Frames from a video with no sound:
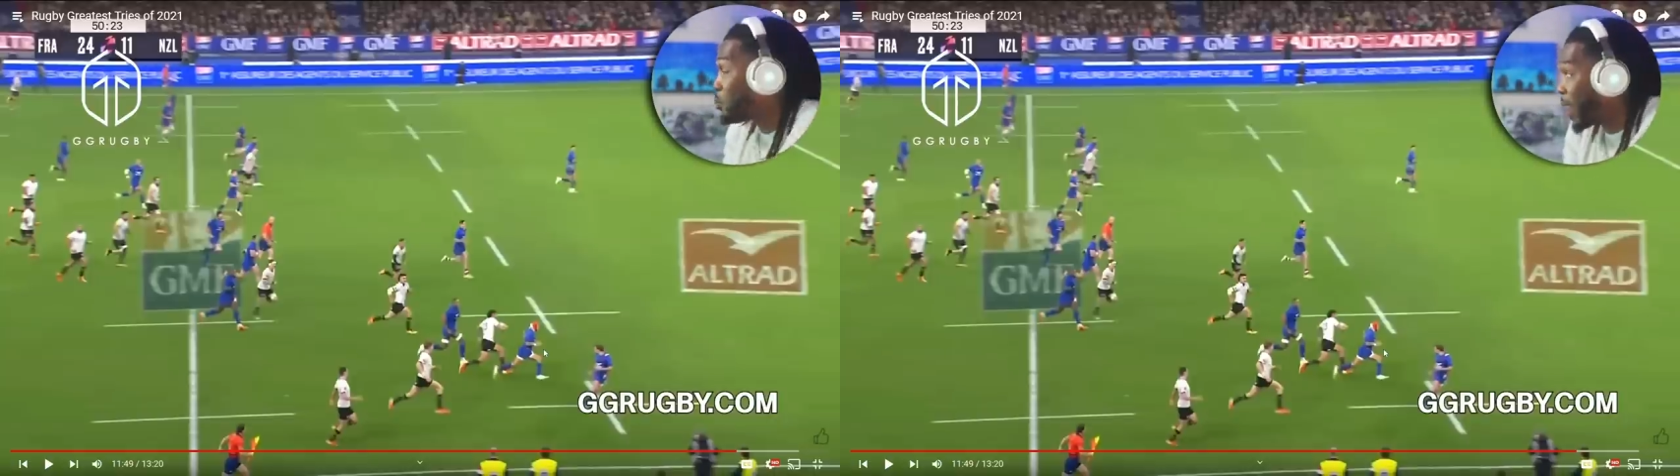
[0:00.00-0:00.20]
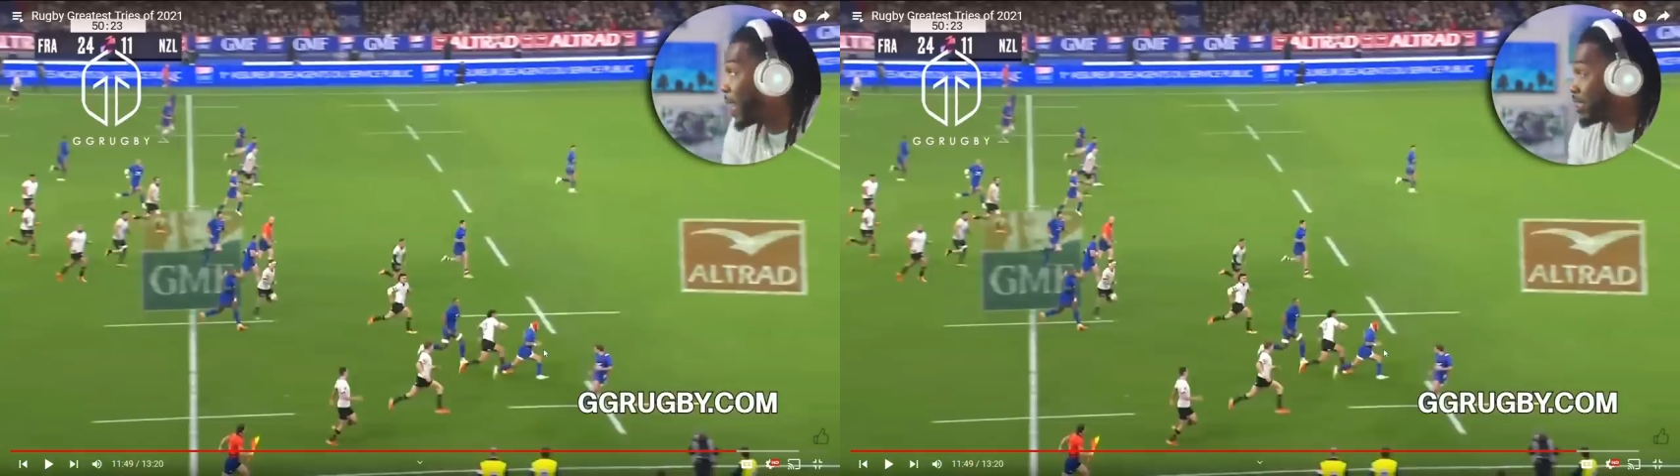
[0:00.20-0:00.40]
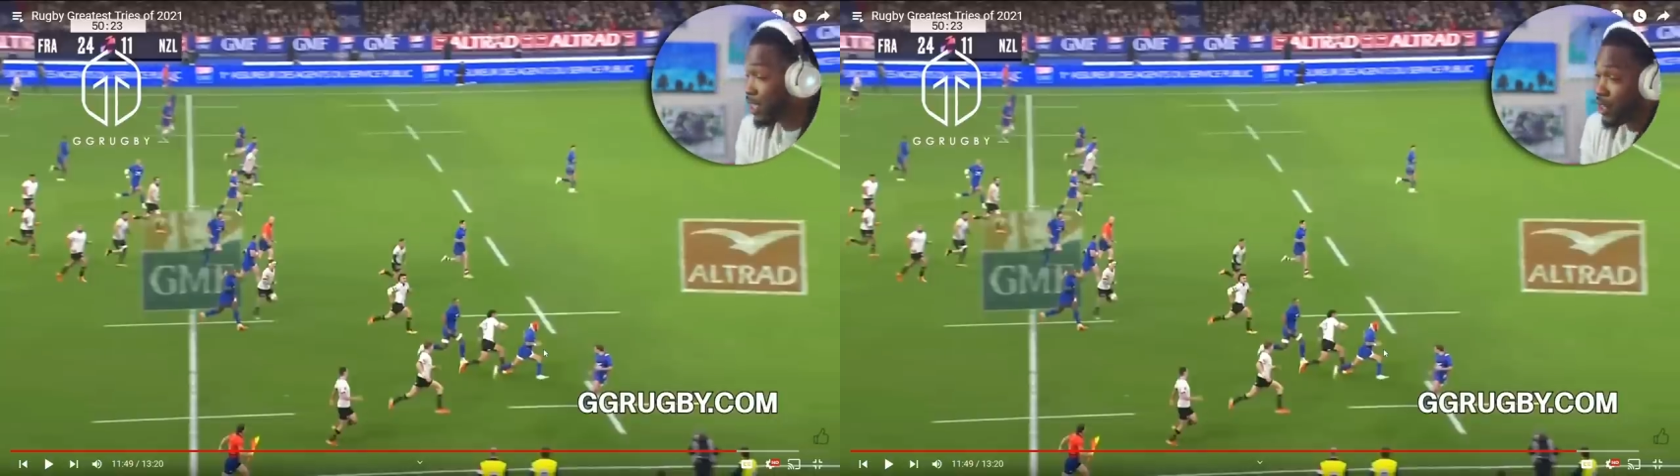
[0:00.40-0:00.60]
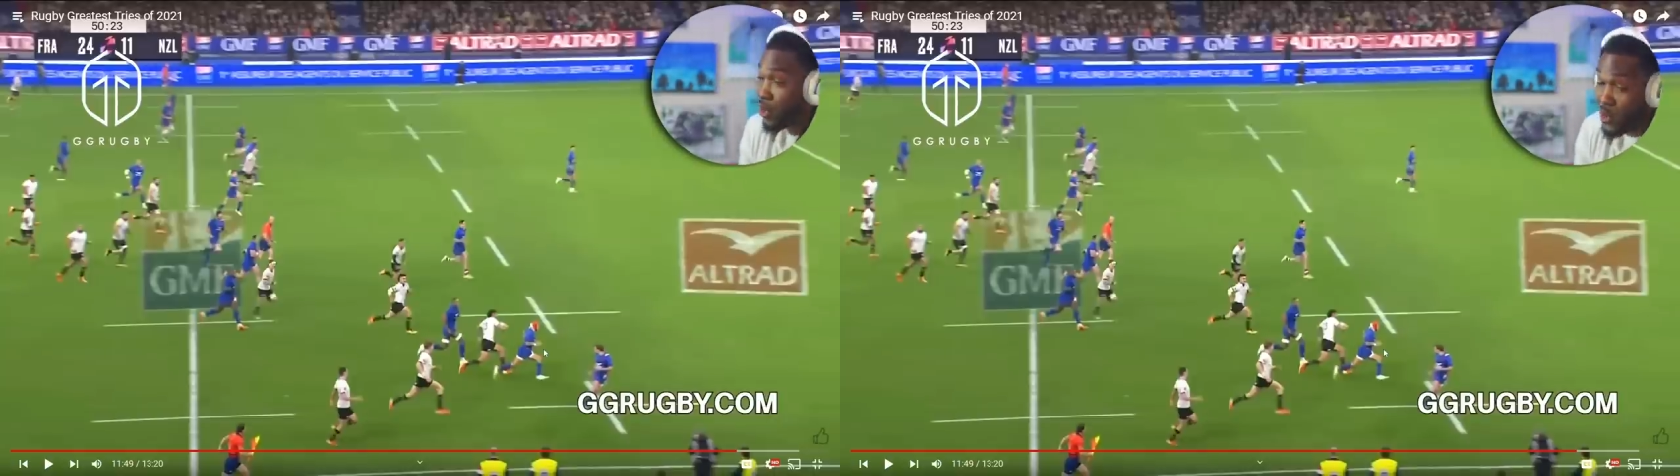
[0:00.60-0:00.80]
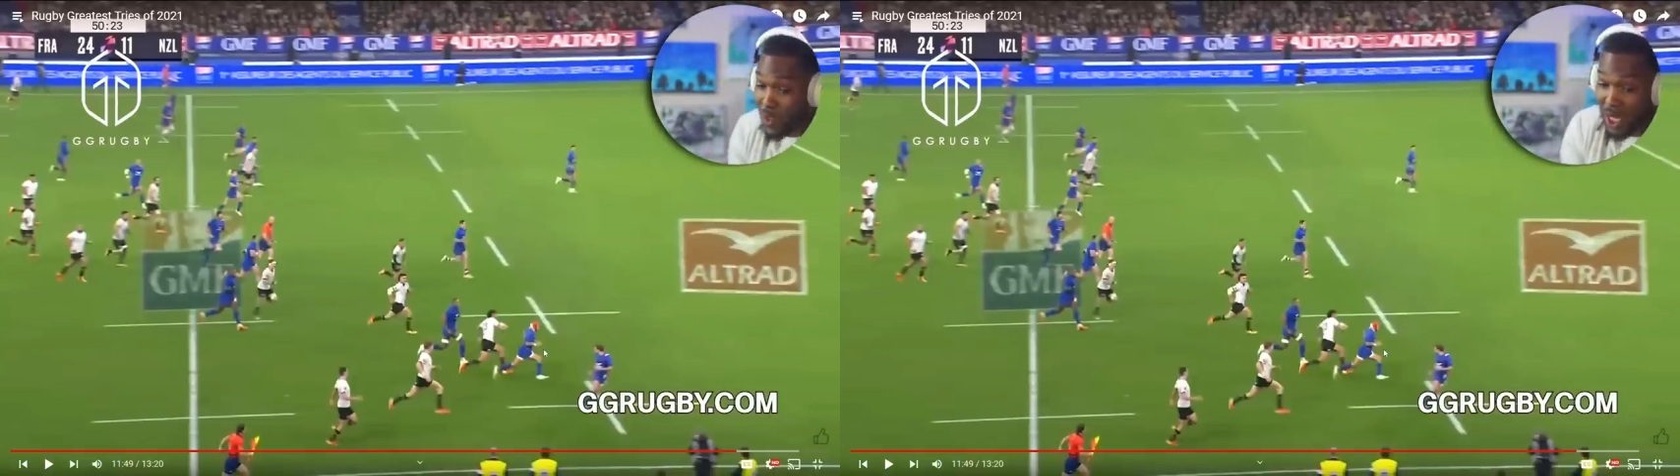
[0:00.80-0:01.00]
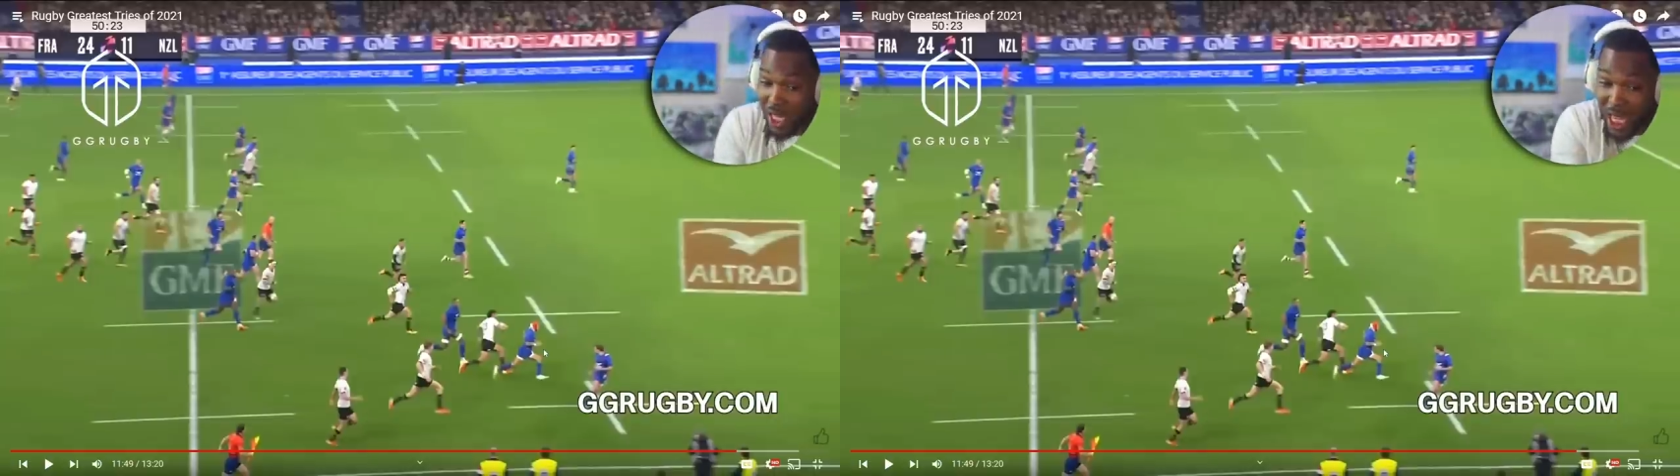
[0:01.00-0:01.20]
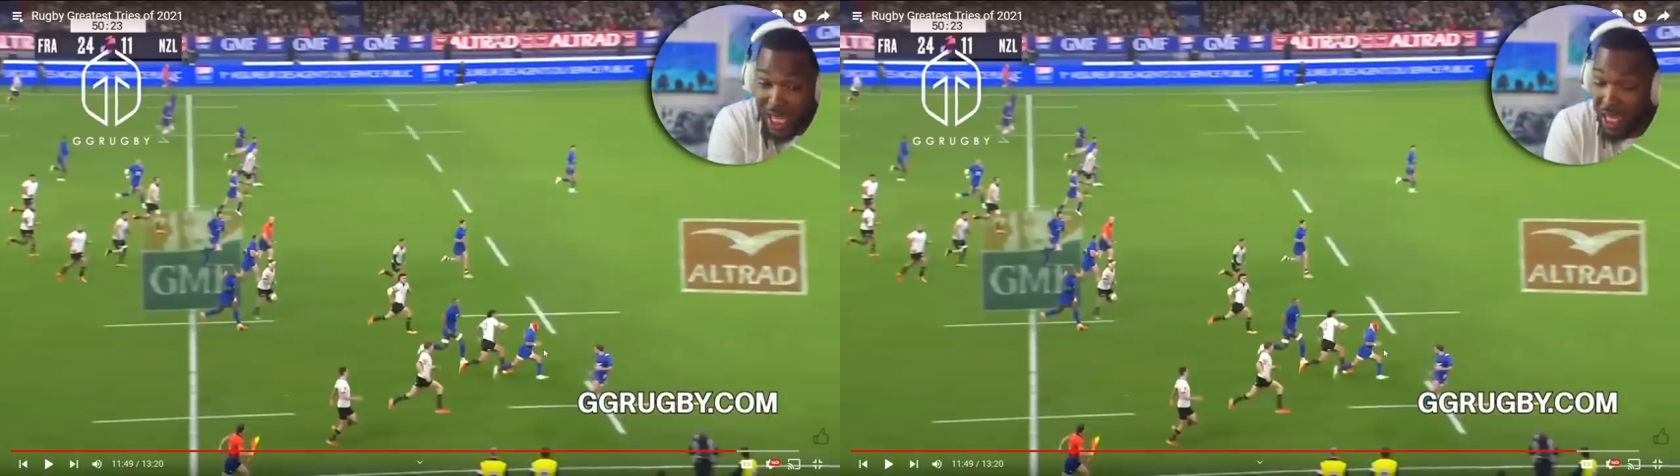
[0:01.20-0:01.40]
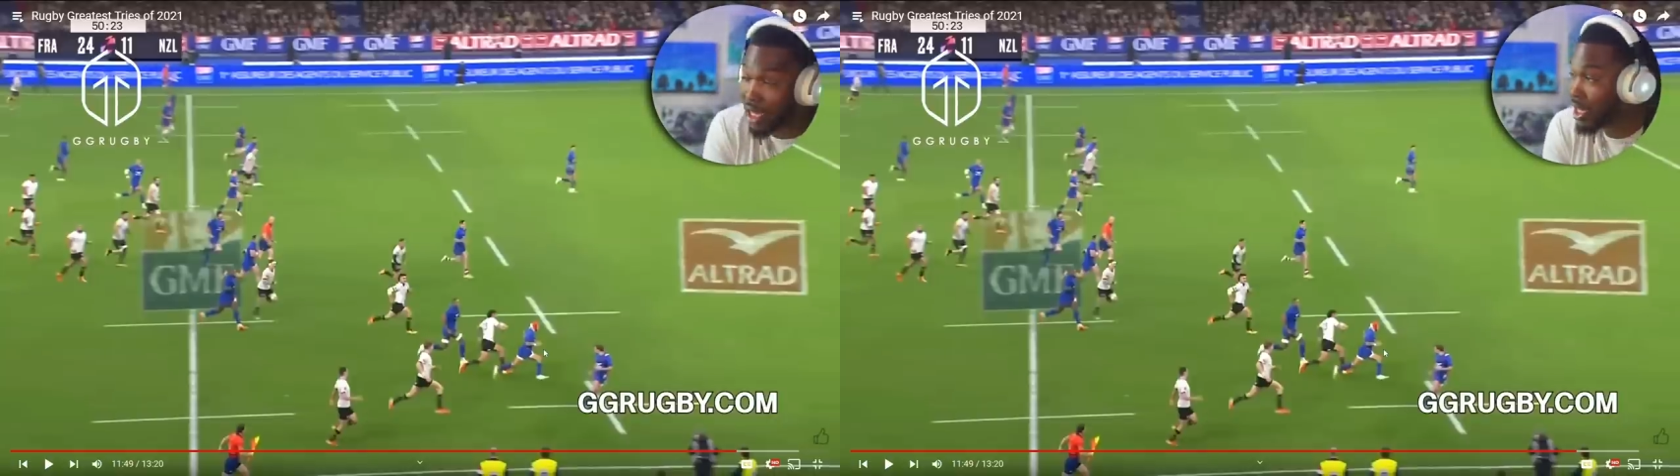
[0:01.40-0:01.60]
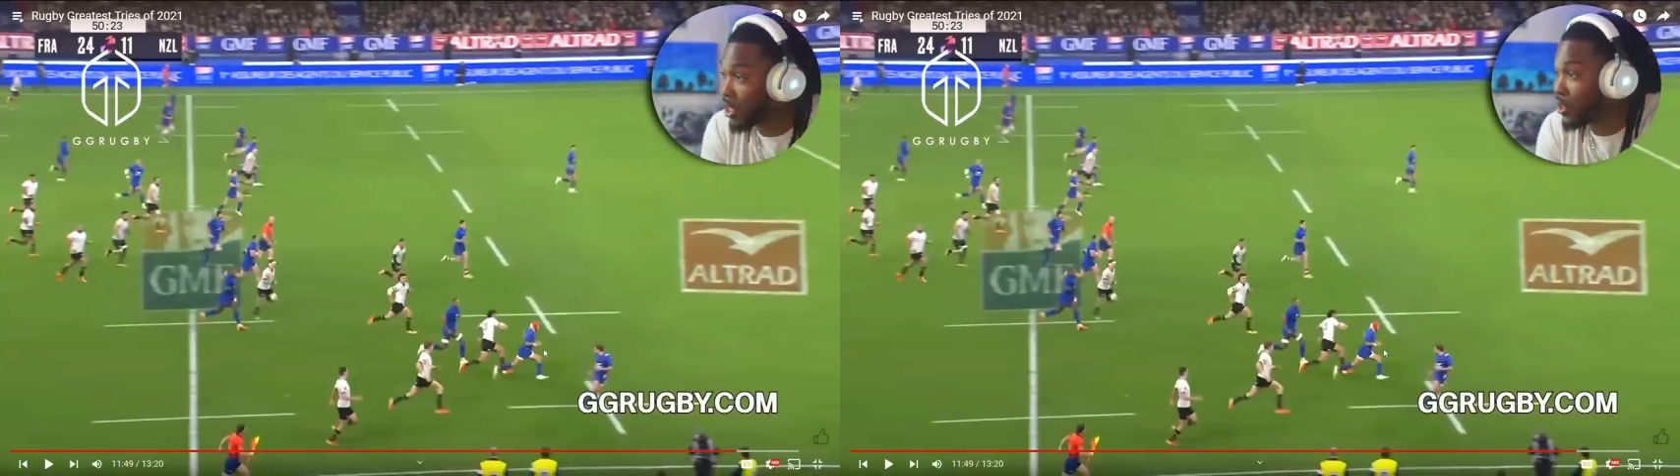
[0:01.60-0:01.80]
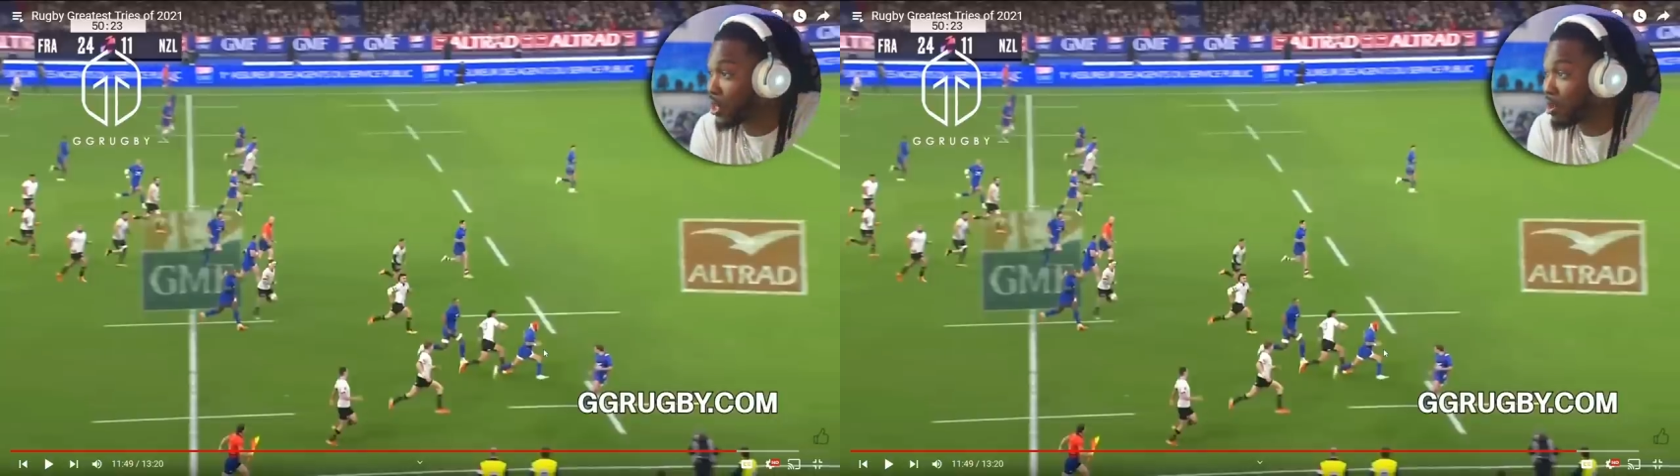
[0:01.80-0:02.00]
pass it or you can kick it. You
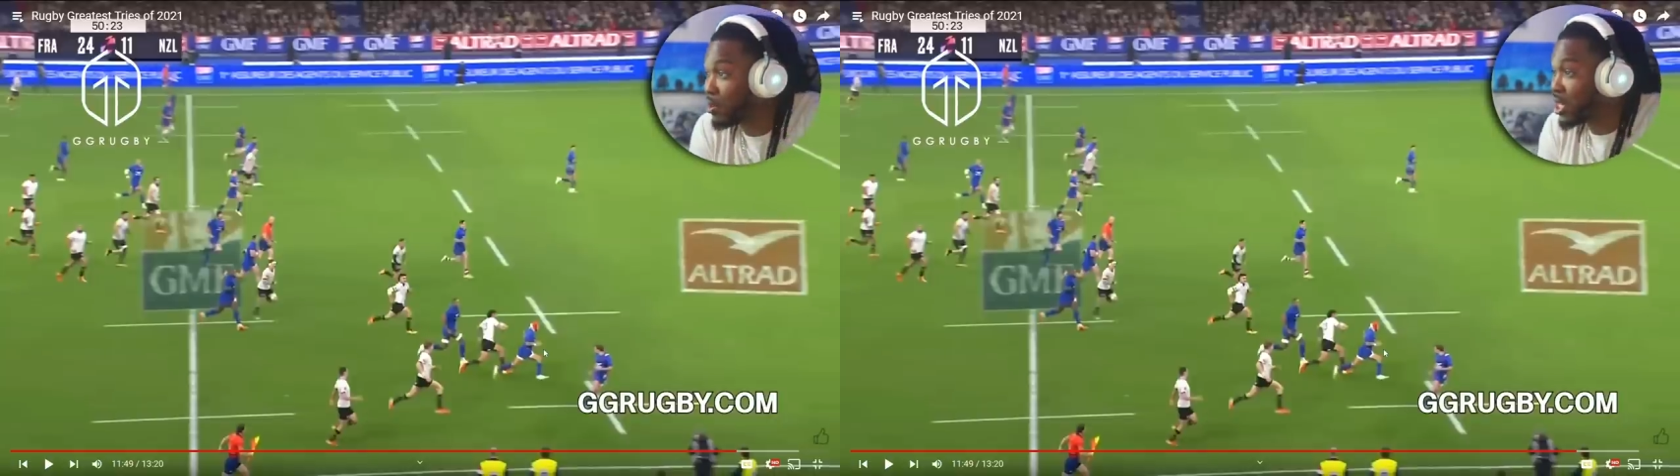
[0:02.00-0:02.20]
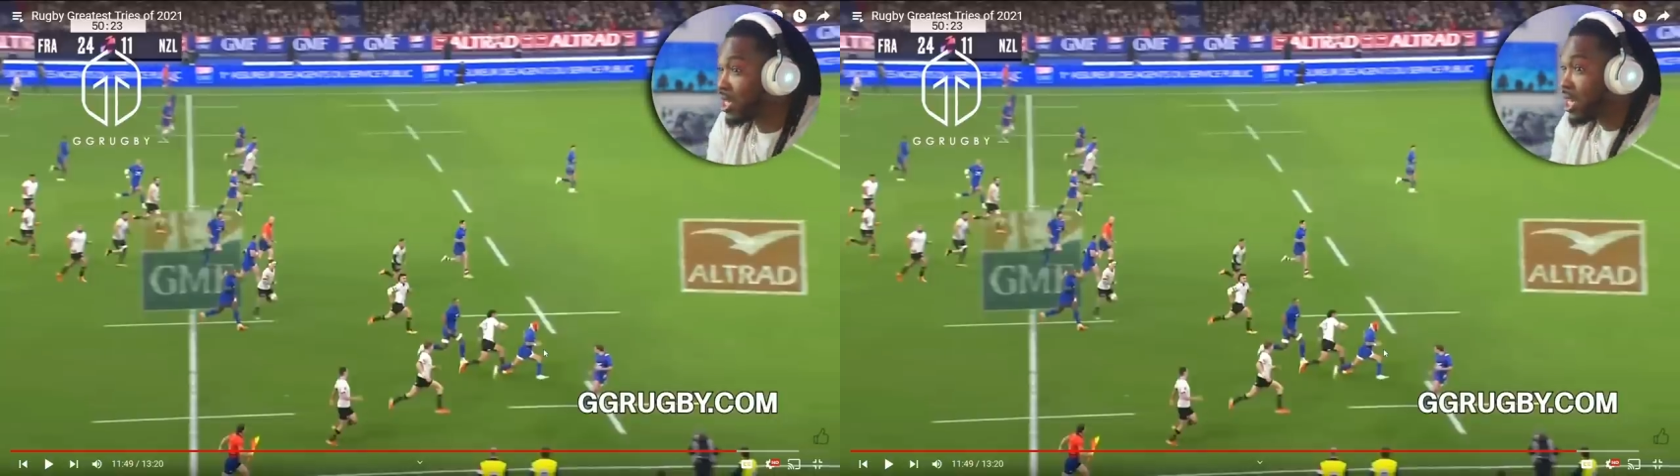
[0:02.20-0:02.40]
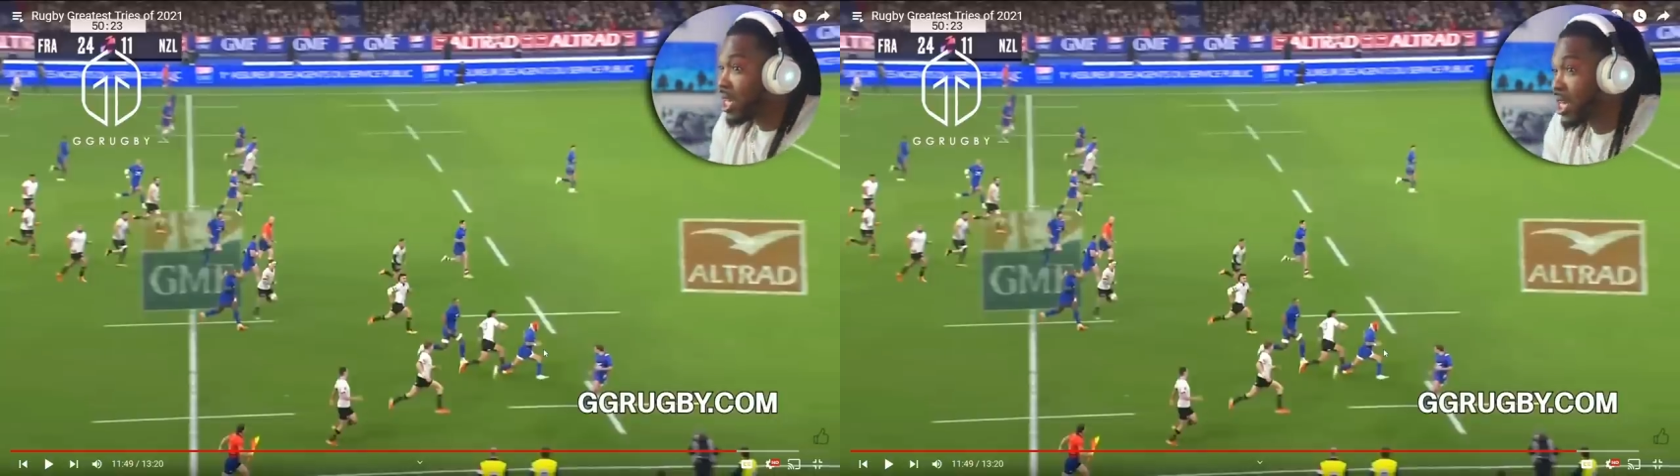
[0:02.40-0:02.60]
know what I mean?